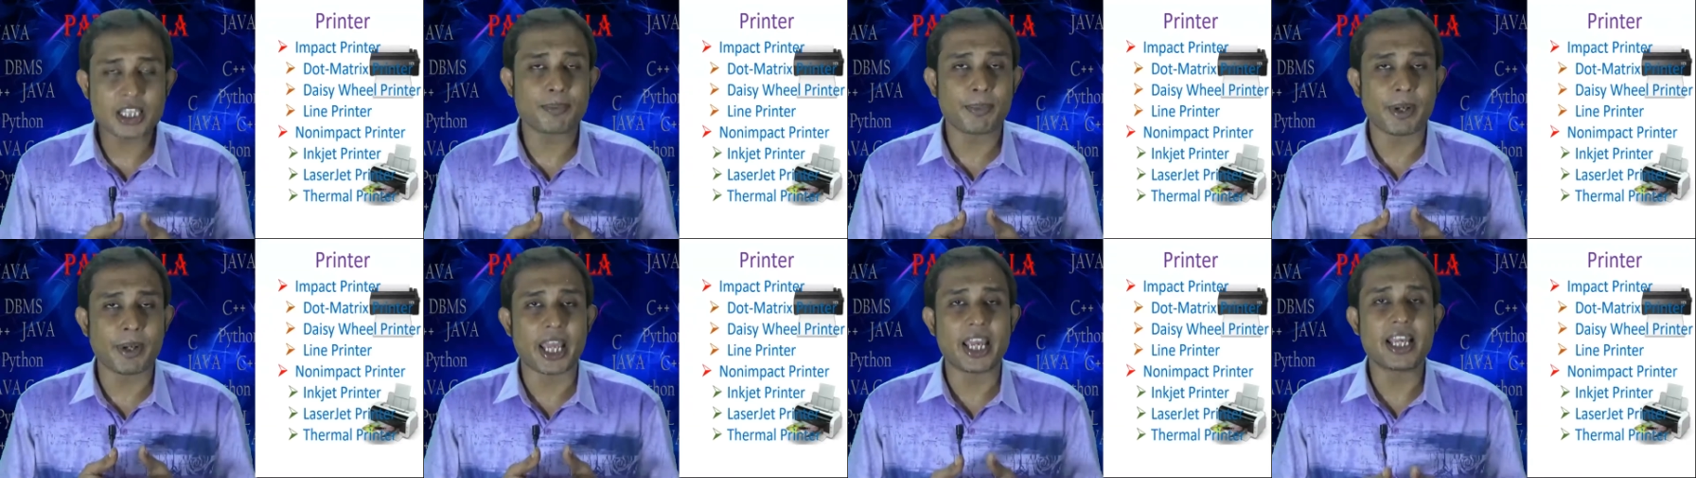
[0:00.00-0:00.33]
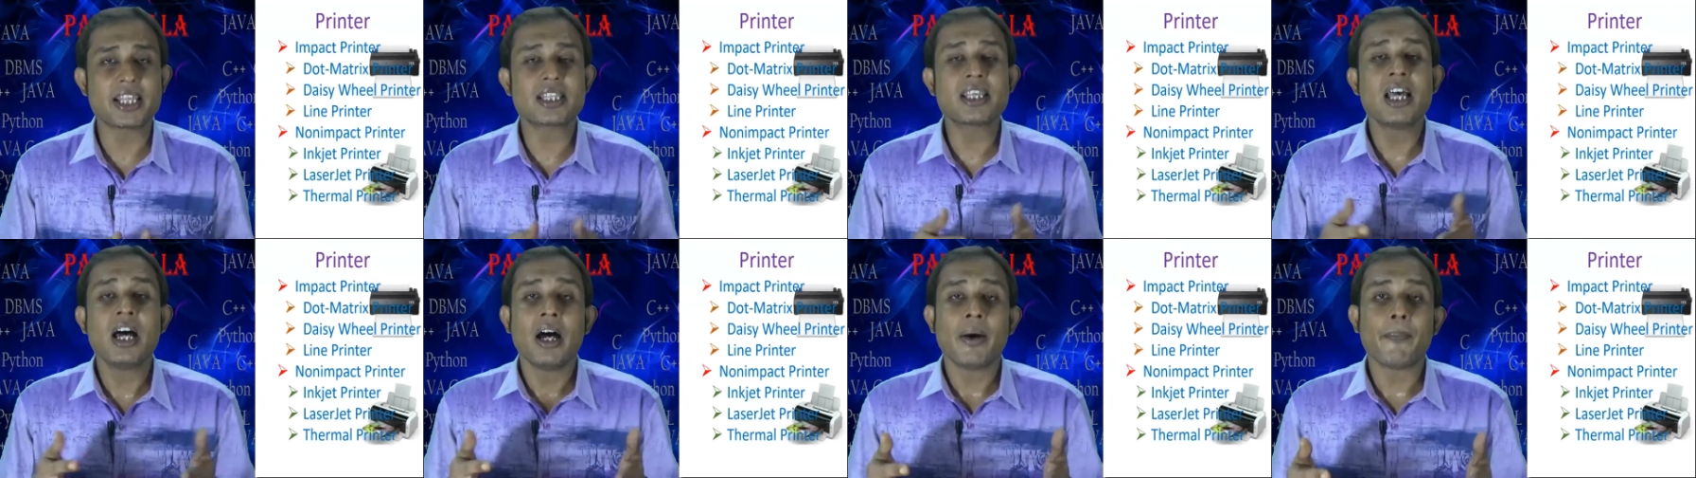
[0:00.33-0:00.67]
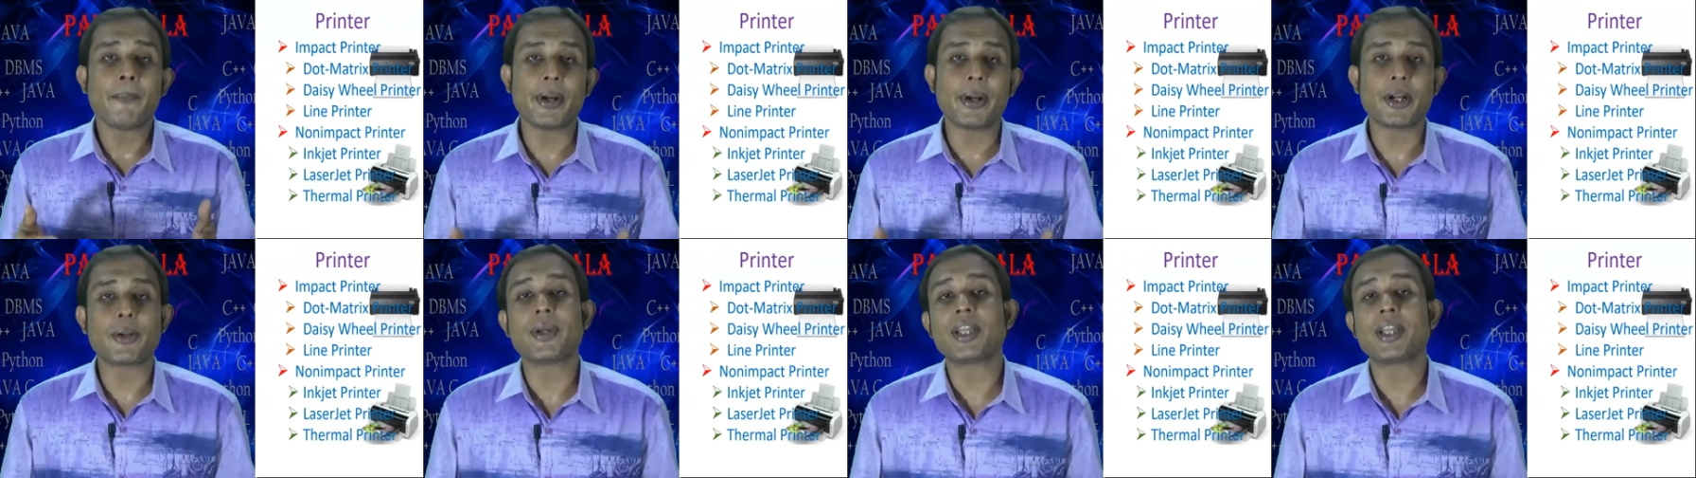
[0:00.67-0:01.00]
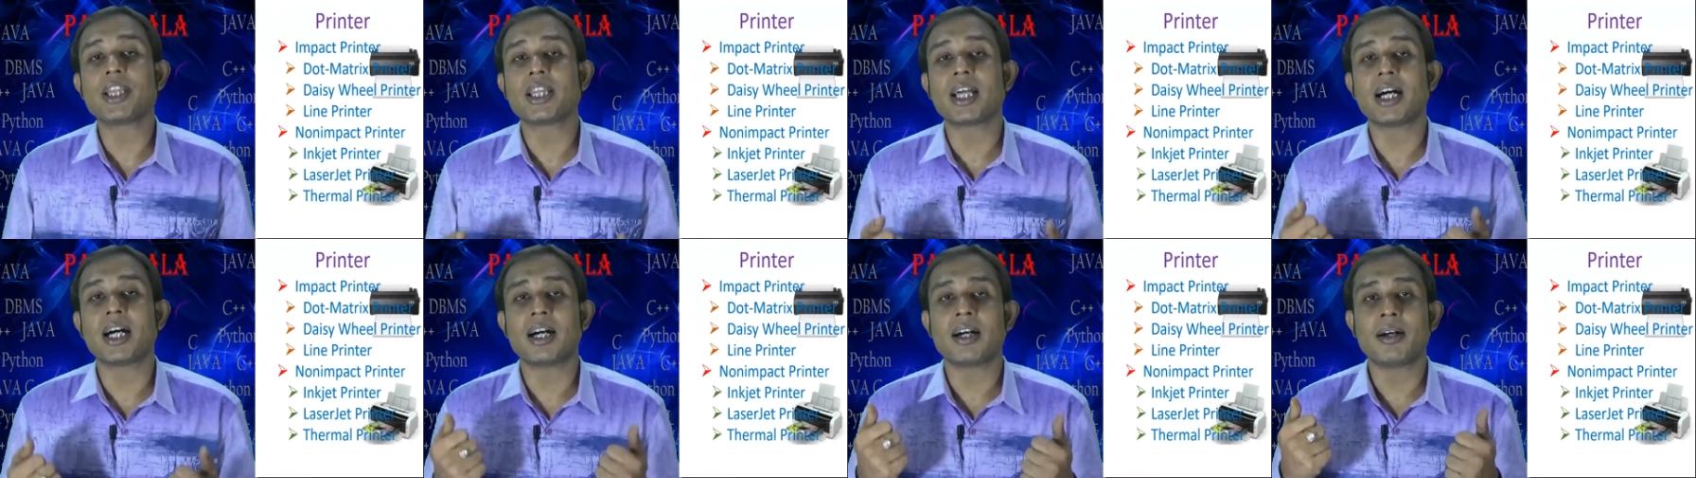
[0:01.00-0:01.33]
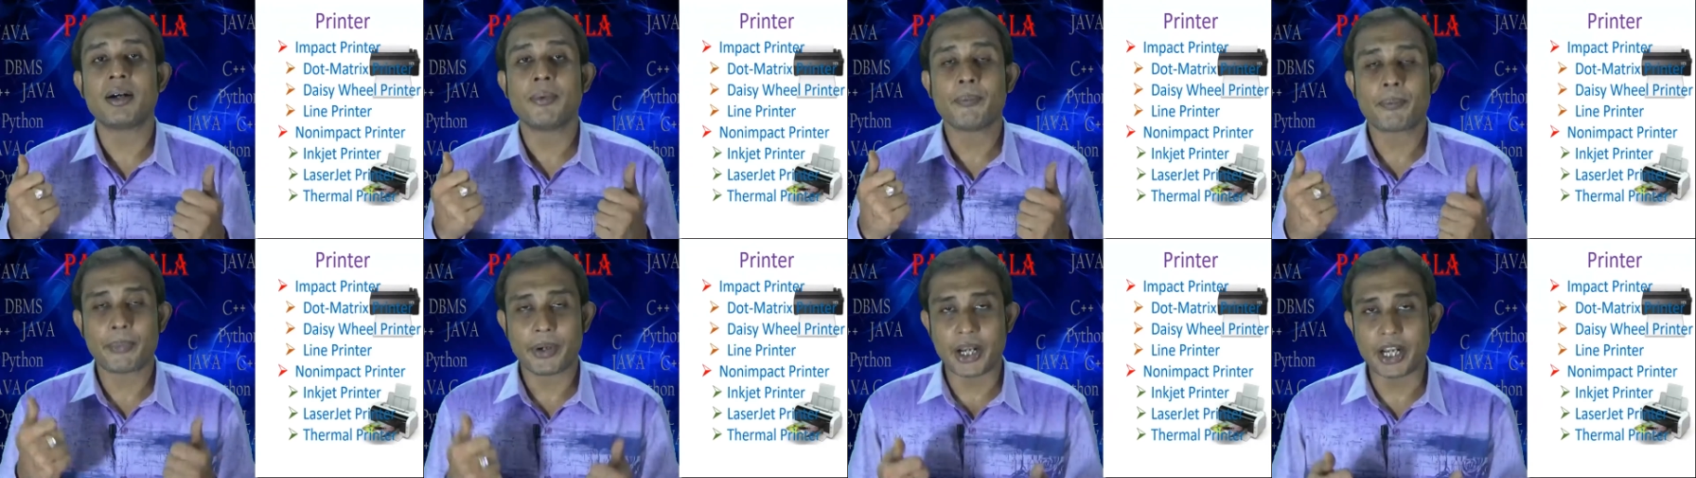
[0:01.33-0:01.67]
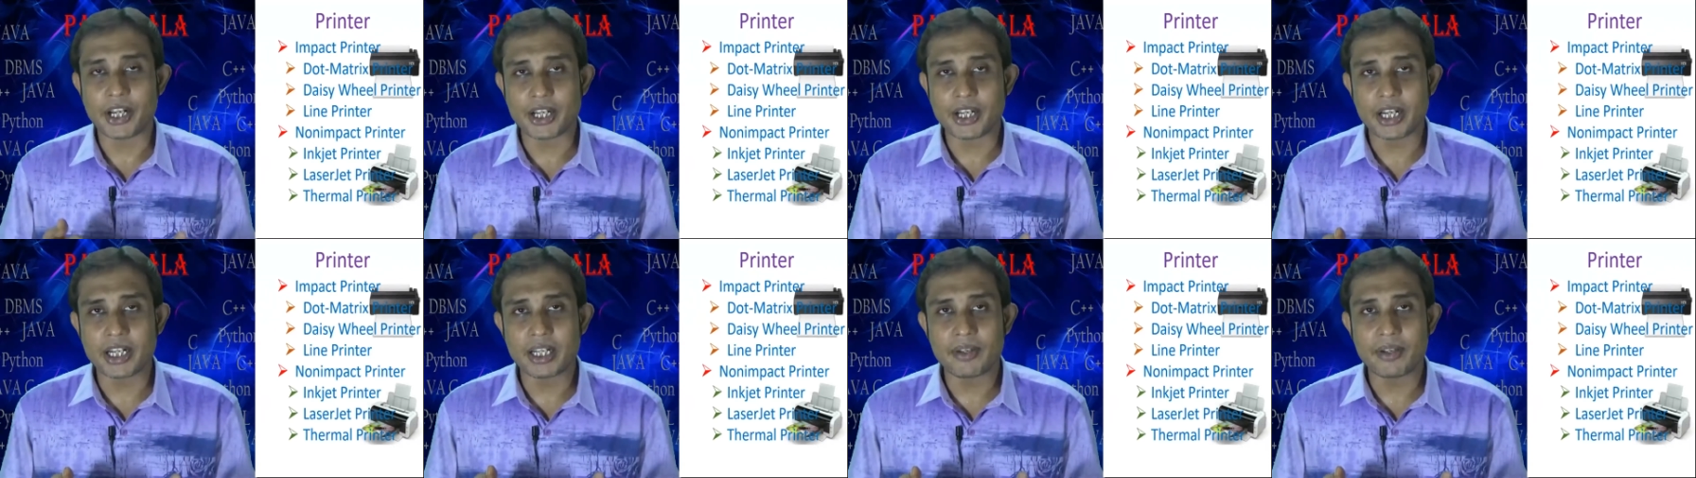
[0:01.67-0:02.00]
place between the printing